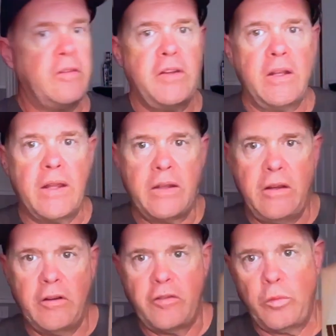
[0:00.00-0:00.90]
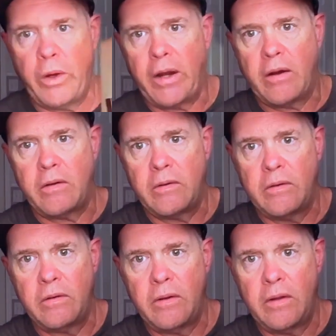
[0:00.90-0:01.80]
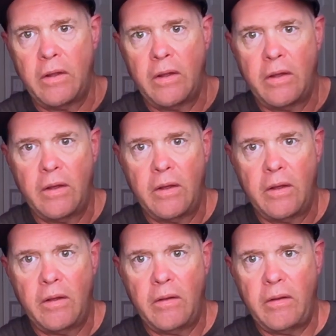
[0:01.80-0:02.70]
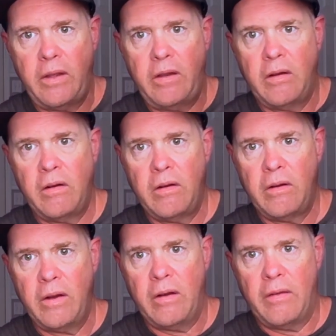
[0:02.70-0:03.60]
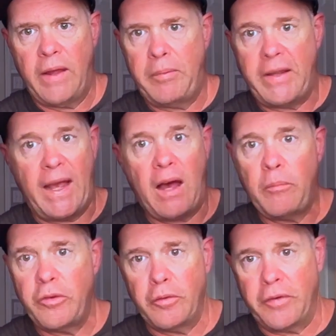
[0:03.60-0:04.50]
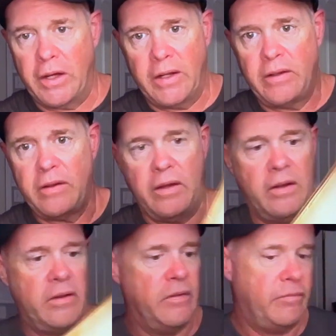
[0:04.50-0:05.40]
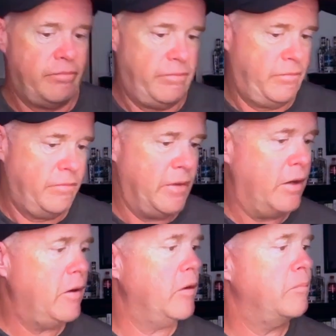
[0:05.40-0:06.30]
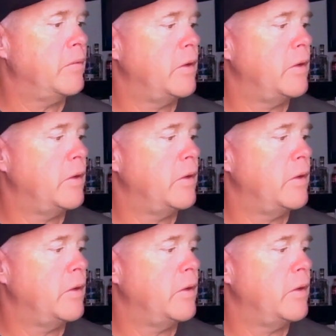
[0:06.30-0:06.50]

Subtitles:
see, like, there's wear here and all that, but the albums are fine, and I don't know.